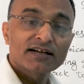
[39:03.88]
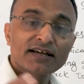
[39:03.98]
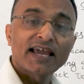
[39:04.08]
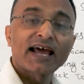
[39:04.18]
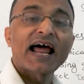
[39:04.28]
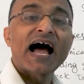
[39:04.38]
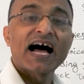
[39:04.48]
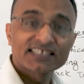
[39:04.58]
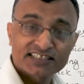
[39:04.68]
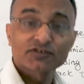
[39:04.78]
can
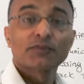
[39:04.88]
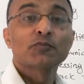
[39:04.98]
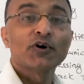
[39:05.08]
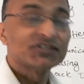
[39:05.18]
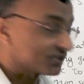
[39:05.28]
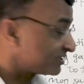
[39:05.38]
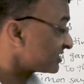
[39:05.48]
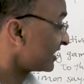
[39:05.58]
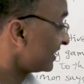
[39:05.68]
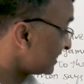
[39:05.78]
ask some questions
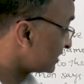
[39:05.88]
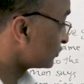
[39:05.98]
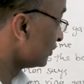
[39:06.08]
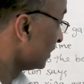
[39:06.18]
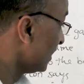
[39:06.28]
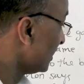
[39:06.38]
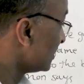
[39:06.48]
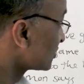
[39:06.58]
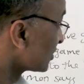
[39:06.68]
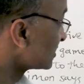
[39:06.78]
related to
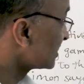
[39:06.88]
such